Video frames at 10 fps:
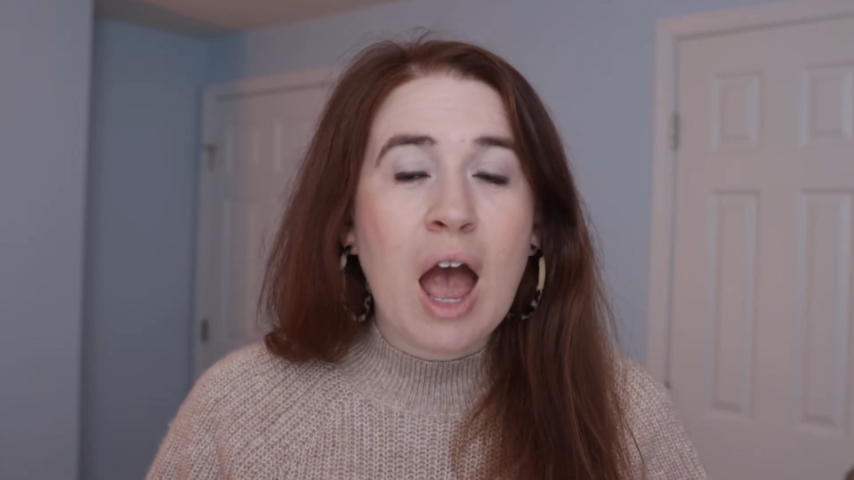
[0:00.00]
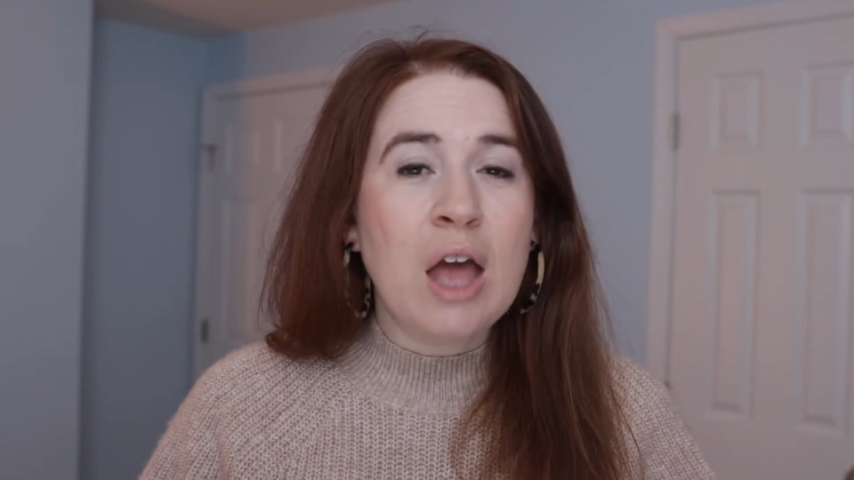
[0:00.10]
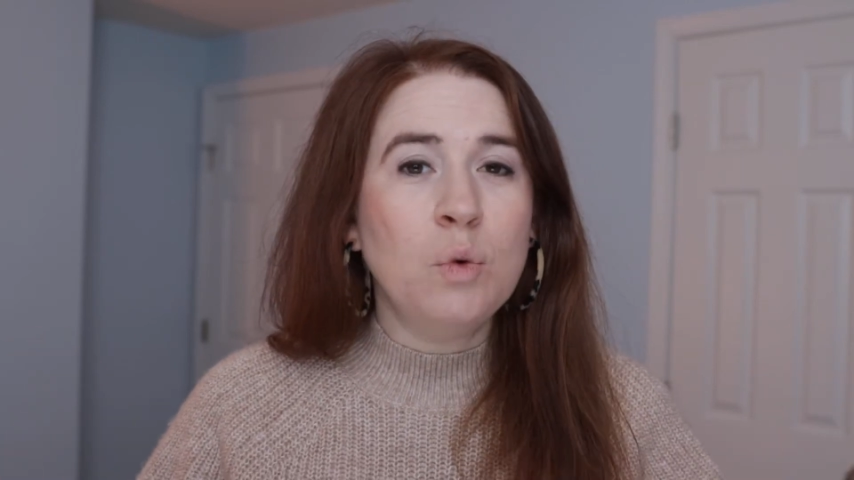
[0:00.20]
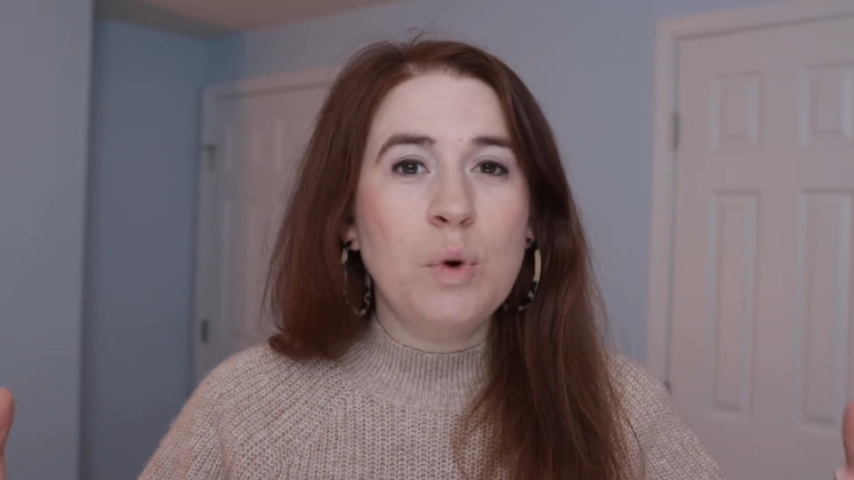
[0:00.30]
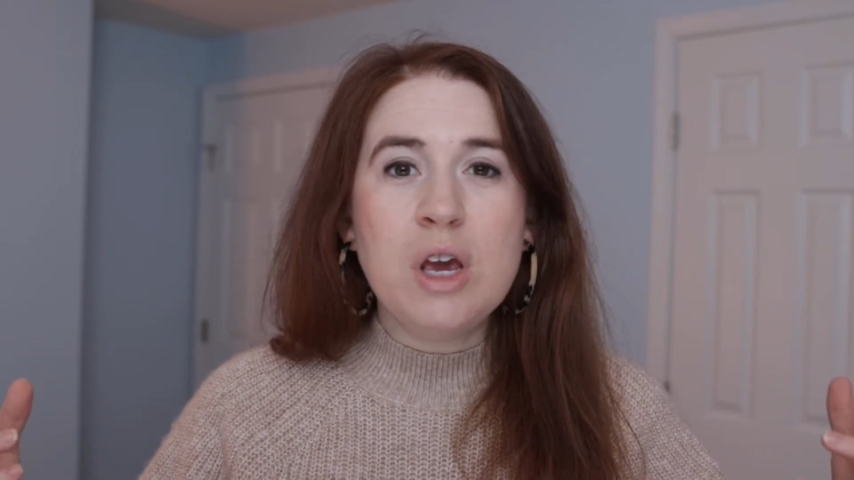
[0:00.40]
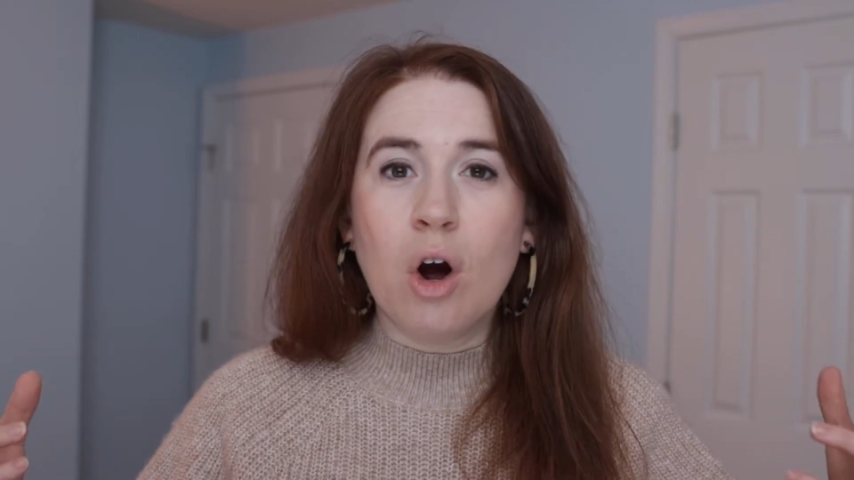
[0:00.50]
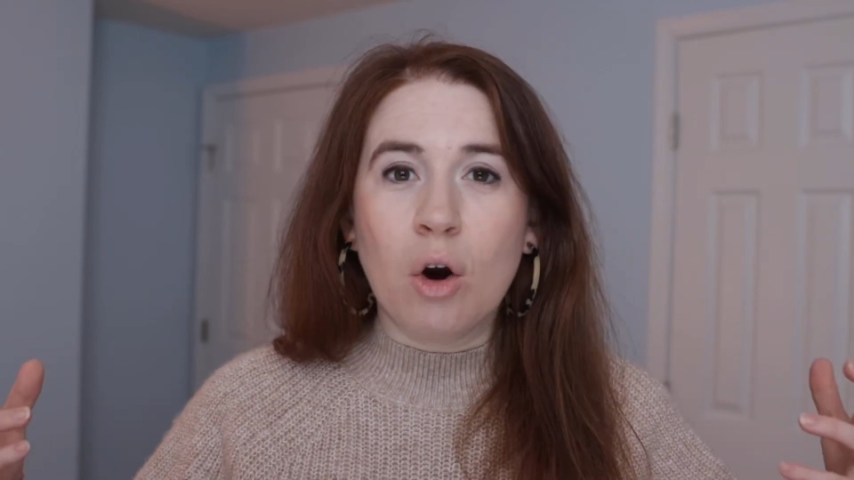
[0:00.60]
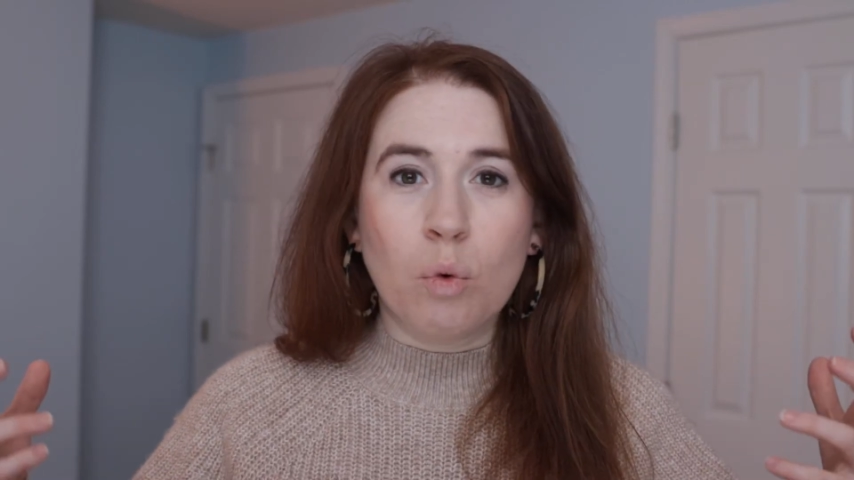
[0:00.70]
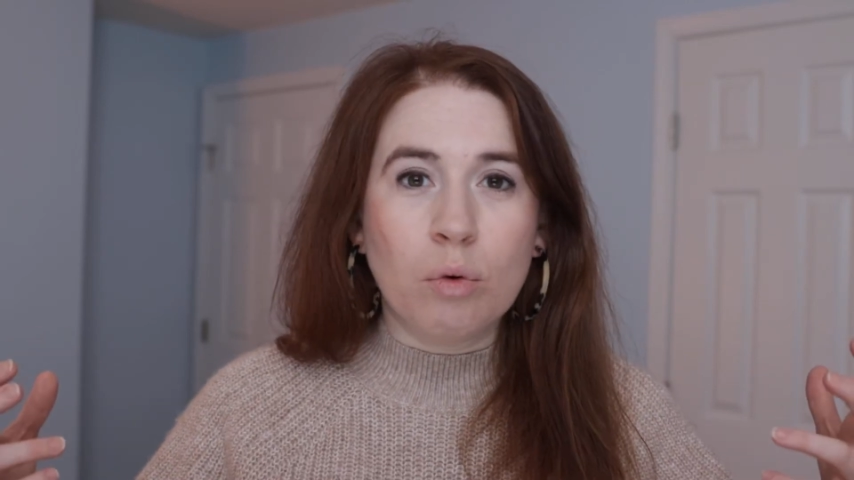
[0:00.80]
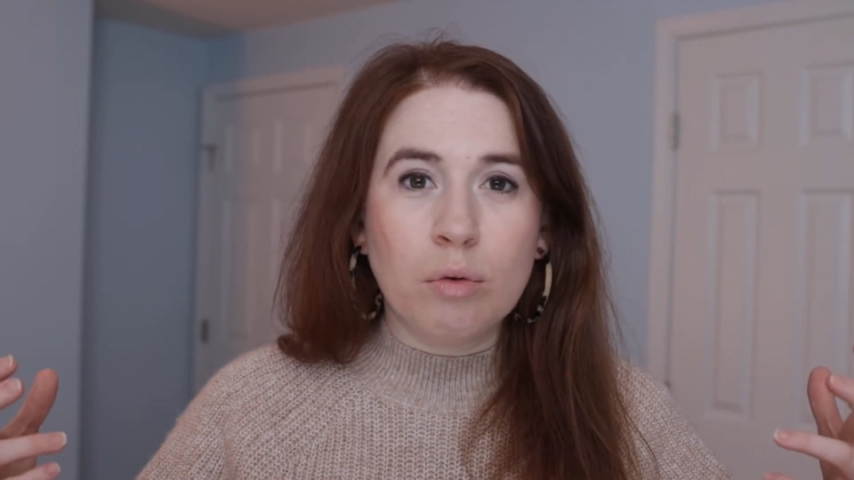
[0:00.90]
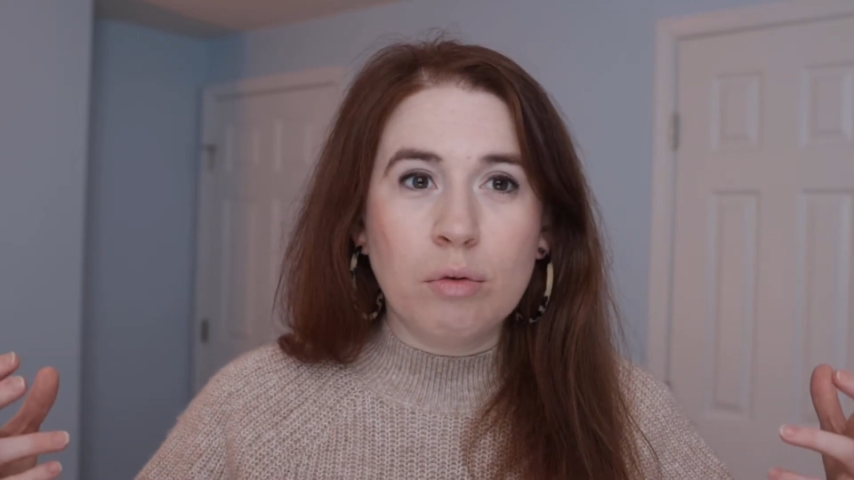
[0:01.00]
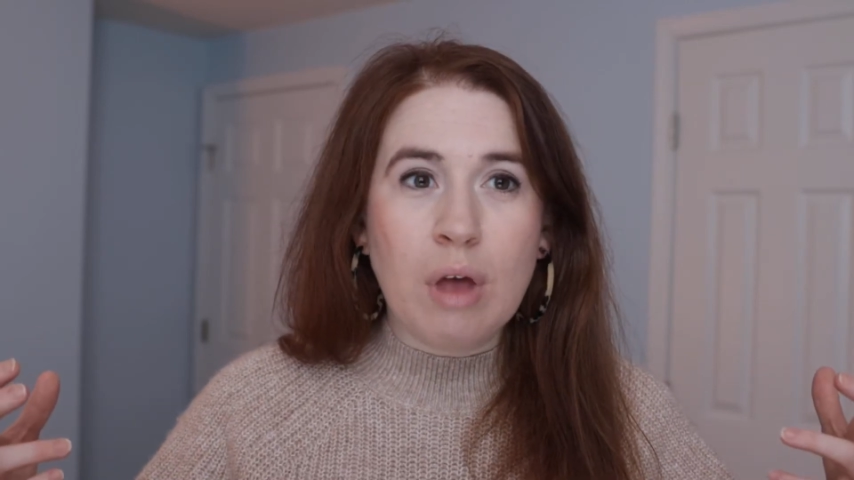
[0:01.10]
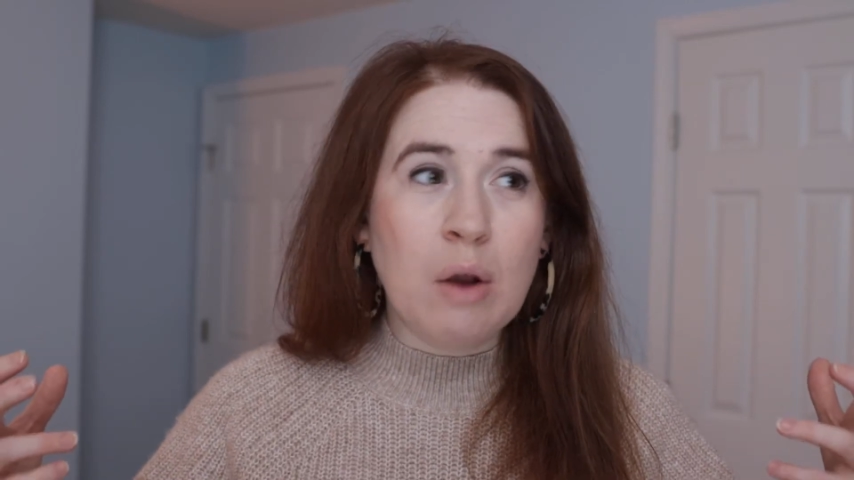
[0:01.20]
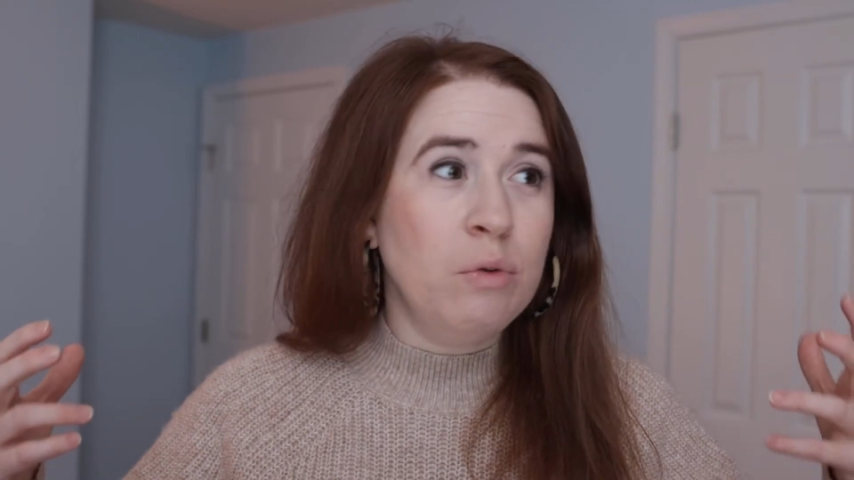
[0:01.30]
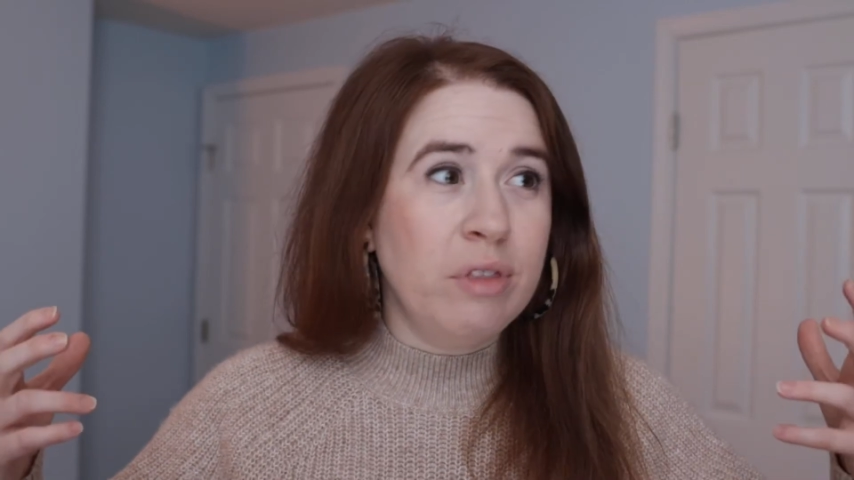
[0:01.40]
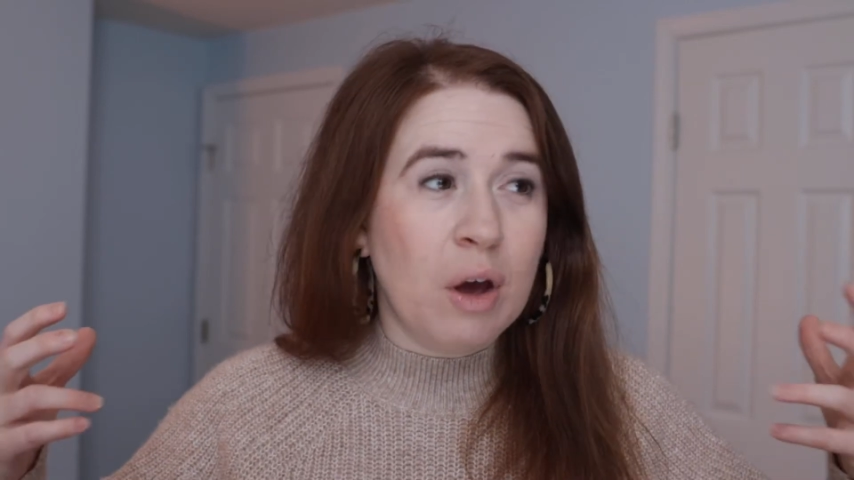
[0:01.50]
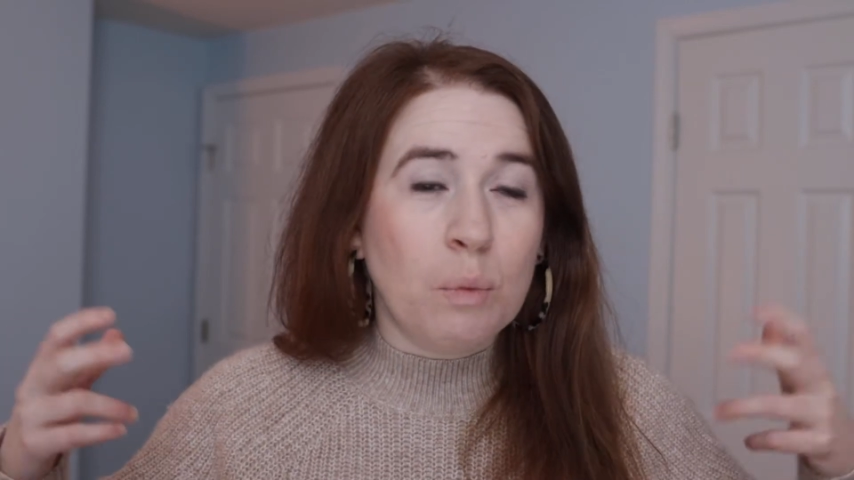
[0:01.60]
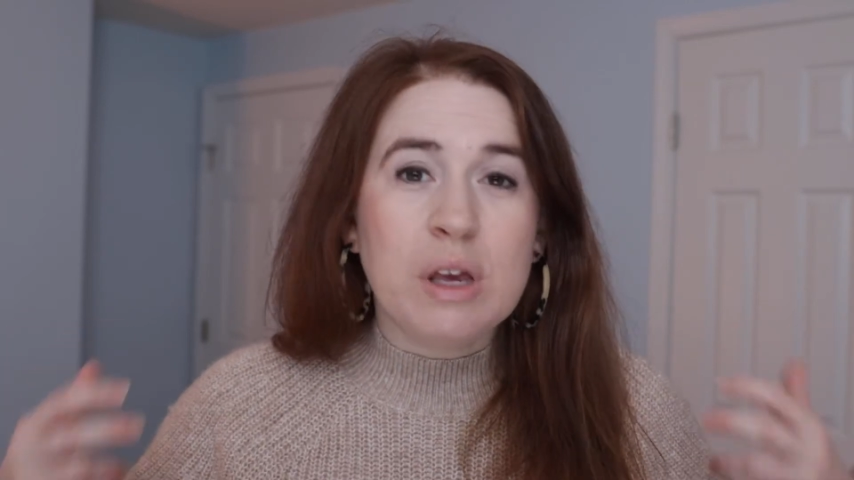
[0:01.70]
and that